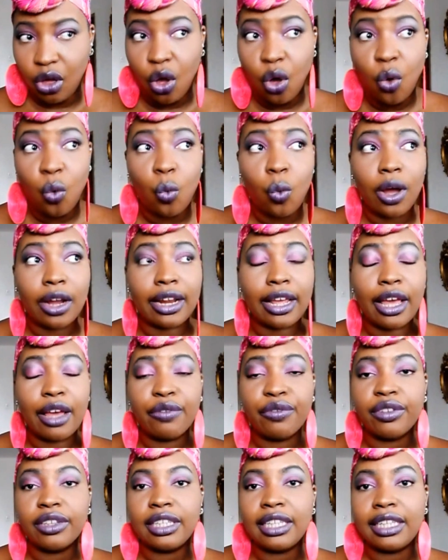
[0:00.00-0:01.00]

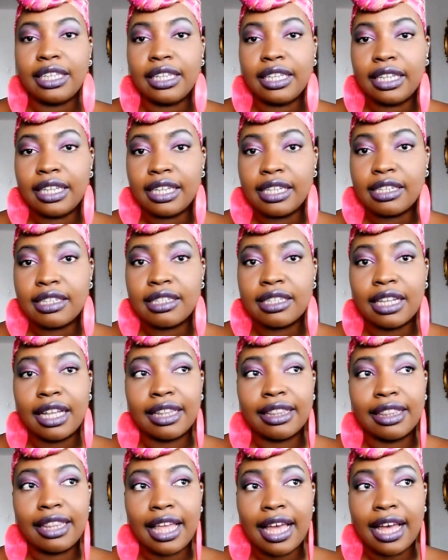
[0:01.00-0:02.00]
Whatever it is
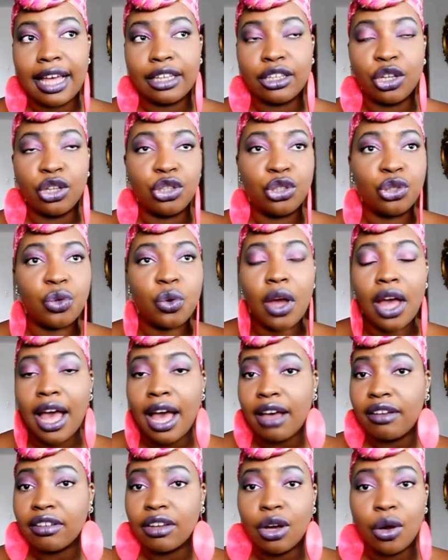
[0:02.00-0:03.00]
that you
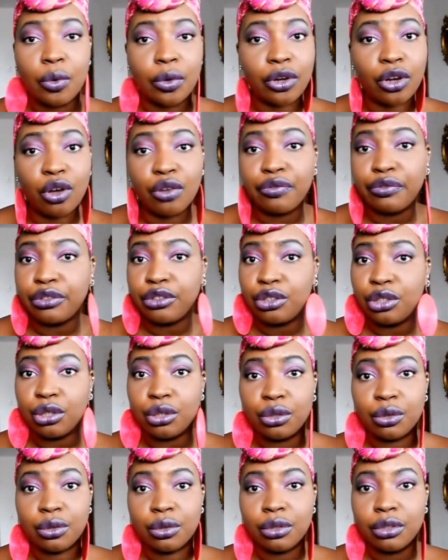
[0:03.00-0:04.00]
have going on for you,
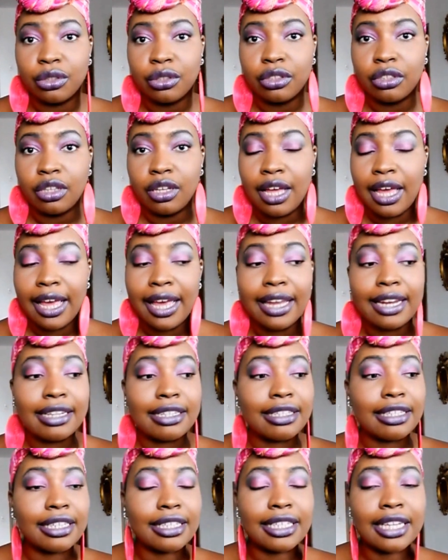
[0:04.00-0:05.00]
it is
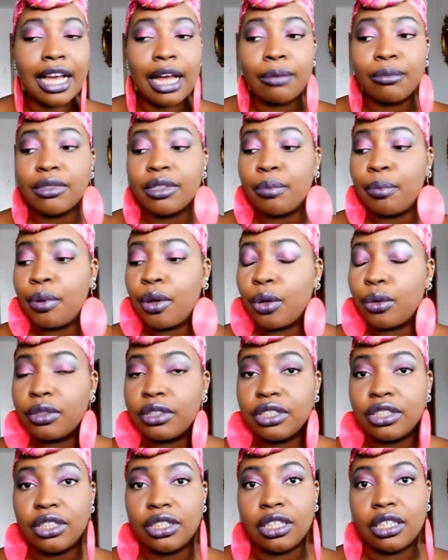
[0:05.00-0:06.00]
the time to
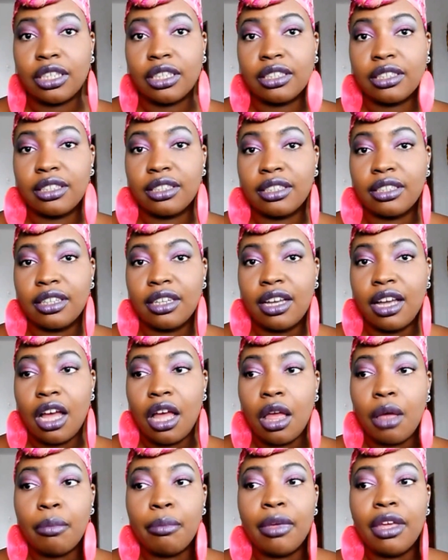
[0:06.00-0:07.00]
polish it.
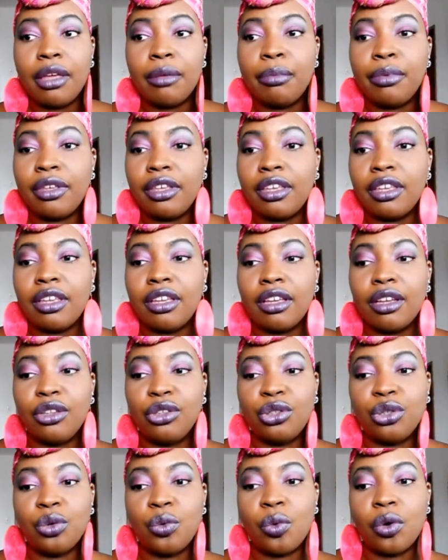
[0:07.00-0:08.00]
Maybe
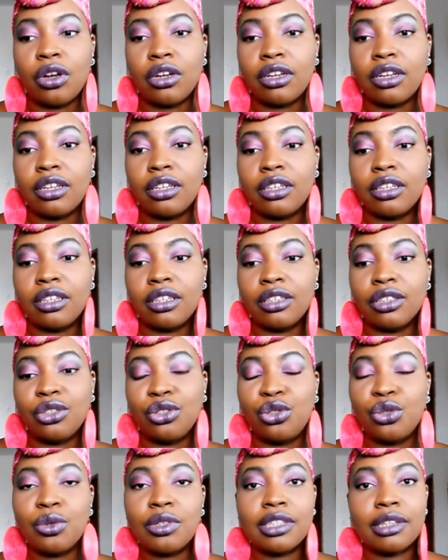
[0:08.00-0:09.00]
you want to
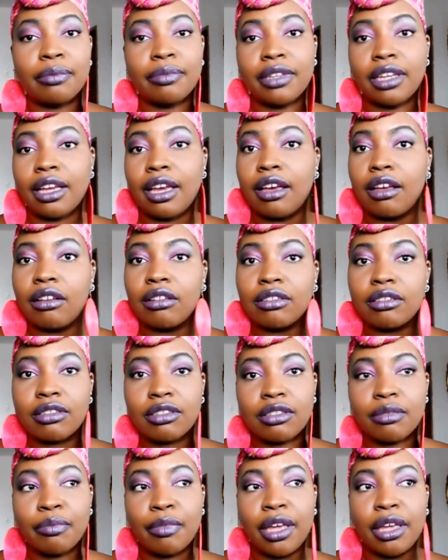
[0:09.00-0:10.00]
do something
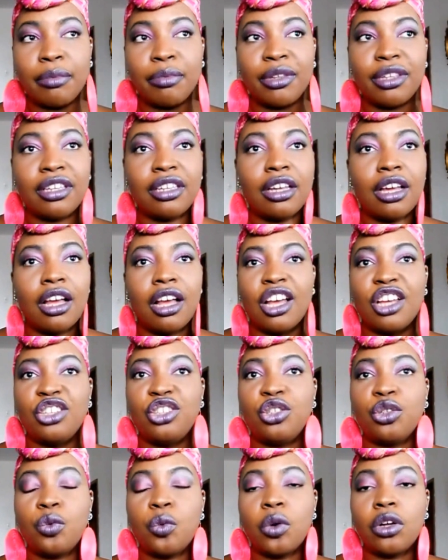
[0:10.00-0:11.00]
else. Maybe
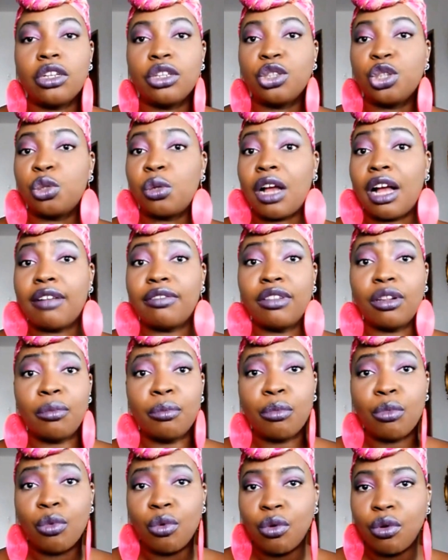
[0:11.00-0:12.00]
you want to travel
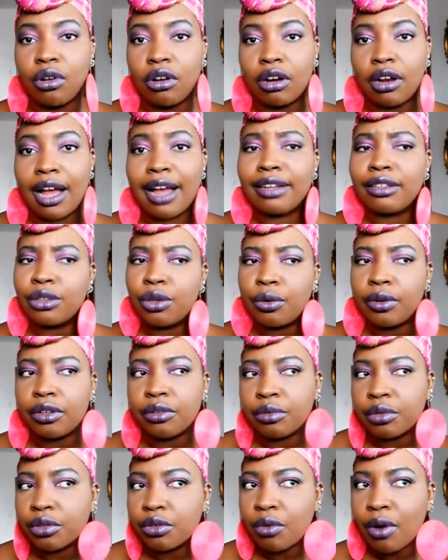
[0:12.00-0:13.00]
more. I know it
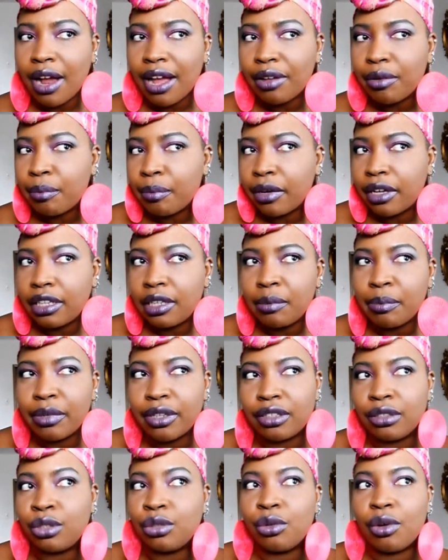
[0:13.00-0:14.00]
required money,
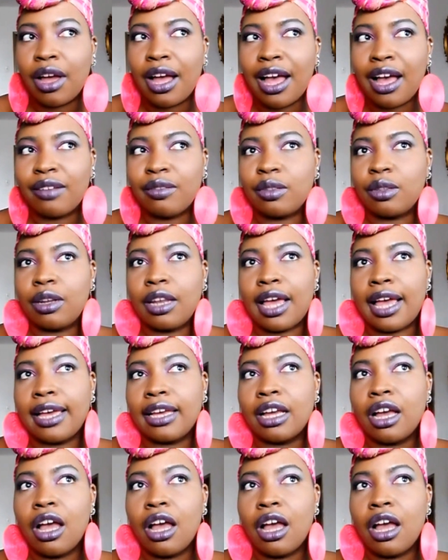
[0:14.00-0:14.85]
but you don't have to